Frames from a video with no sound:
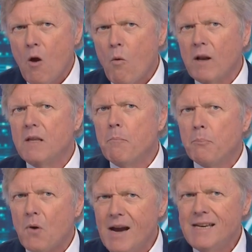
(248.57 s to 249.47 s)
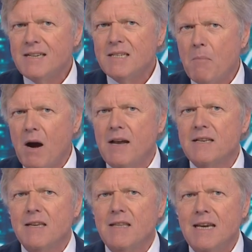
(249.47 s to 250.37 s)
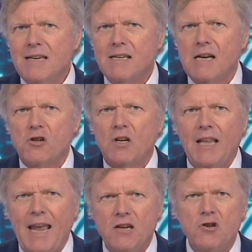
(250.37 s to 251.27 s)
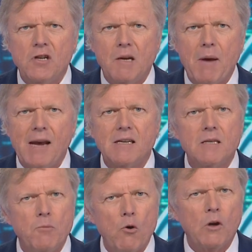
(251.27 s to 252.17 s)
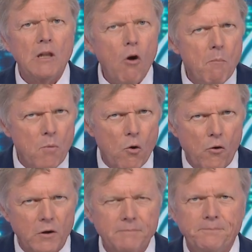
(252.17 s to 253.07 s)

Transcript: One of the brightest minds in the international energy debate is Bjorn Lomborg.